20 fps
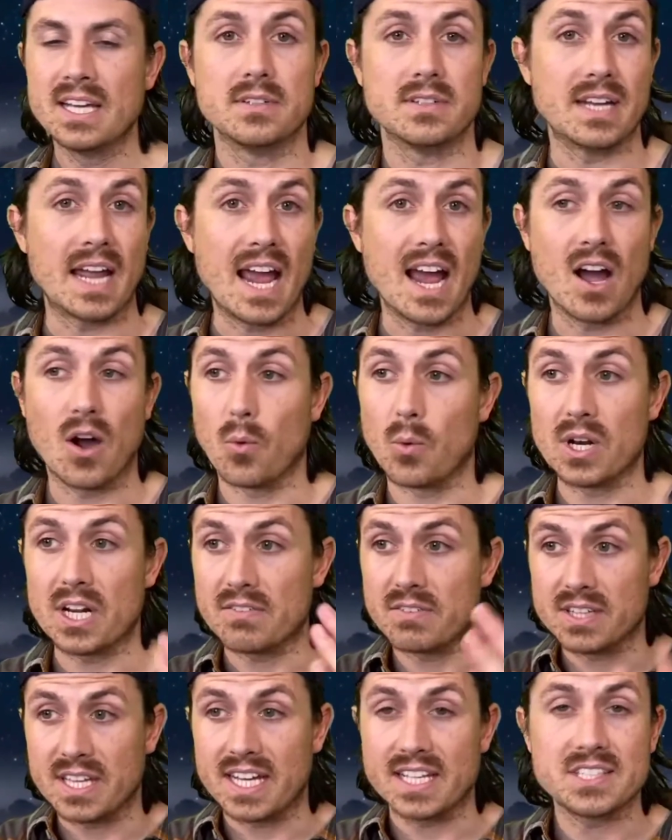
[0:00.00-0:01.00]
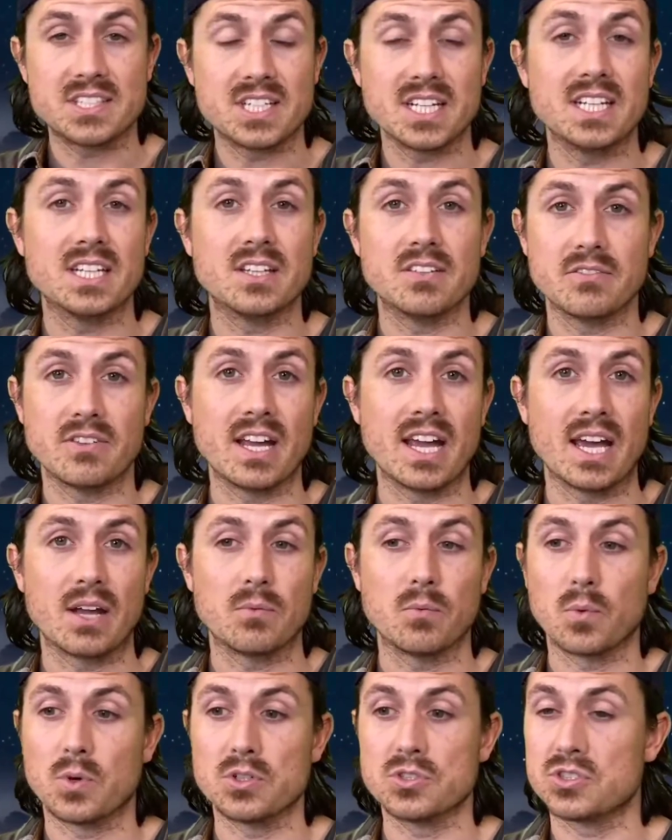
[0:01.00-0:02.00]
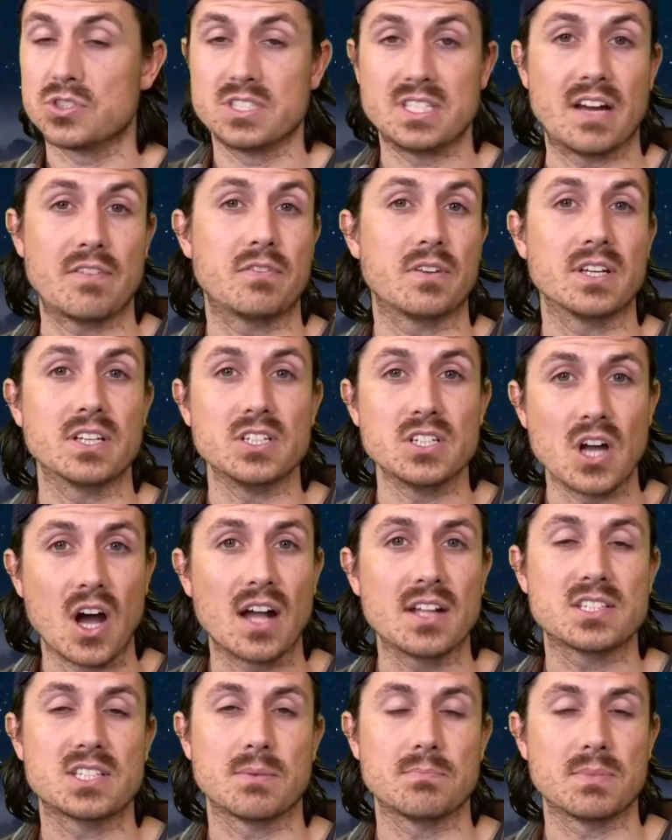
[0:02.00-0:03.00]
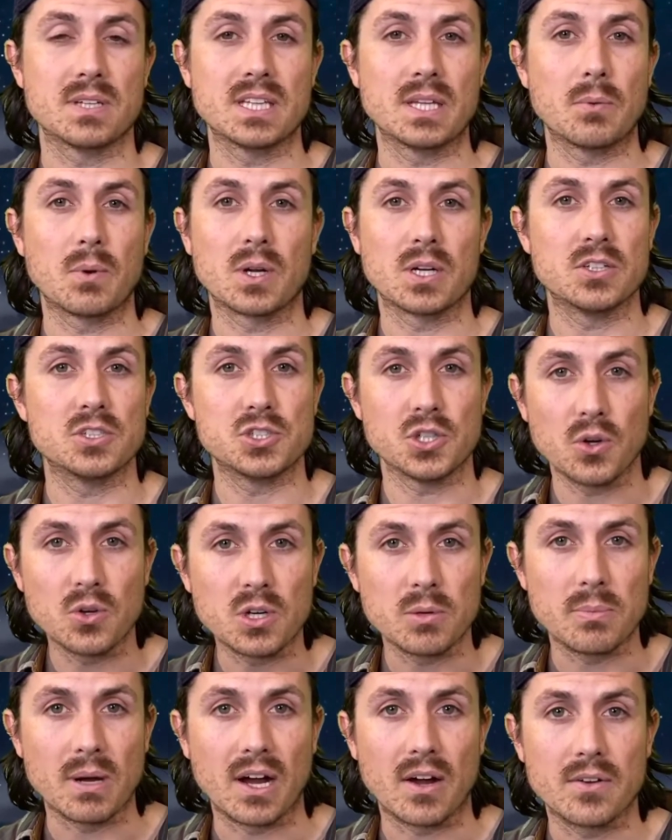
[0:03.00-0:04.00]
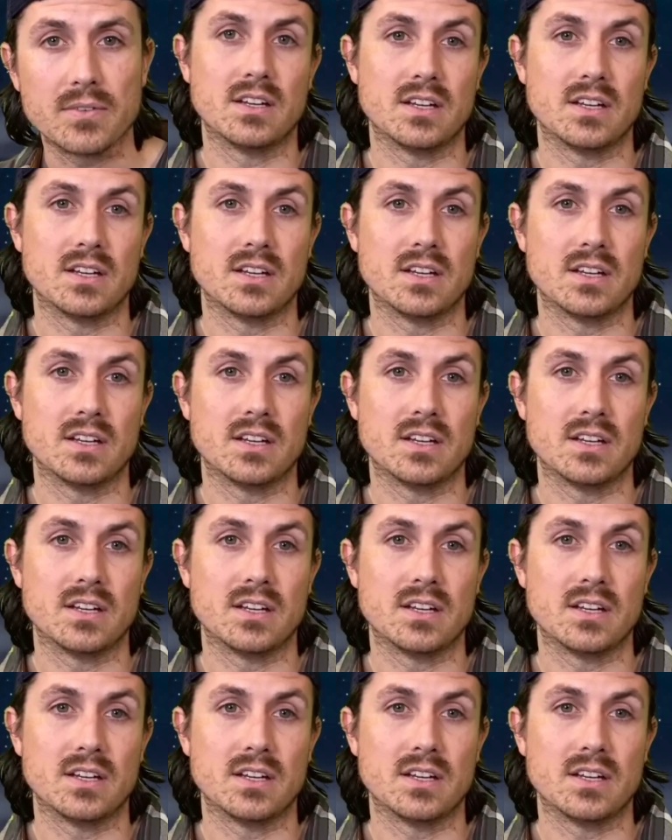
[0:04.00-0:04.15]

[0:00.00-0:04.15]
Now, whatever they had seen in the van was definitely not something they were going to joke about.